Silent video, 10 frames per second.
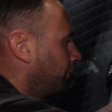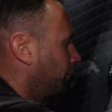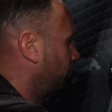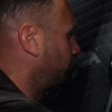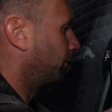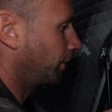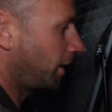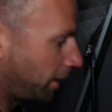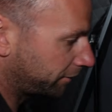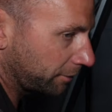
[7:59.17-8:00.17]
you're
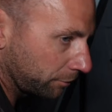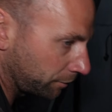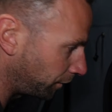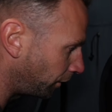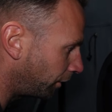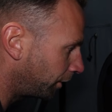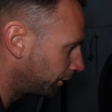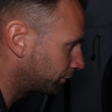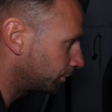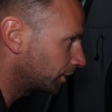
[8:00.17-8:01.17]
hectic with
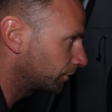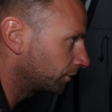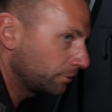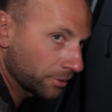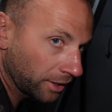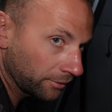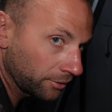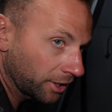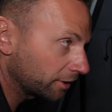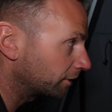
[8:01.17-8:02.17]
flies or whatever and you want to have a look out